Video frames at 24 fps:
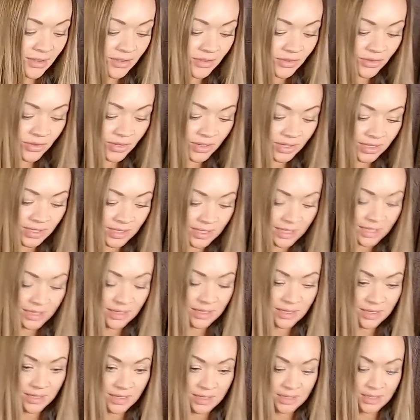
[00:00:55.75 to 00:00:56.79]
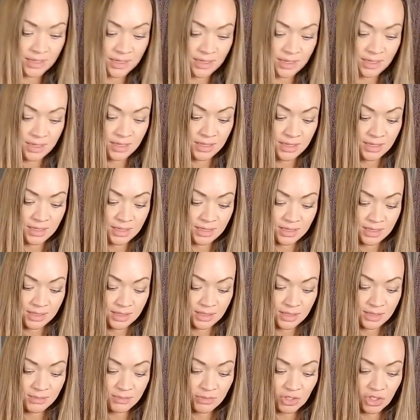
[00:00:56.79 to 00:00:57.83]
cooked
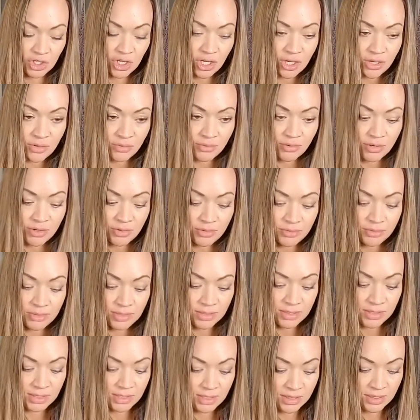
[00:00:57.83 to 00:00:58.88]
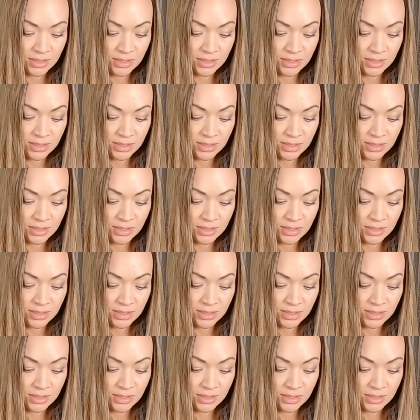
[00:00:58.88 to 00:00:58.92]
some chuck roast,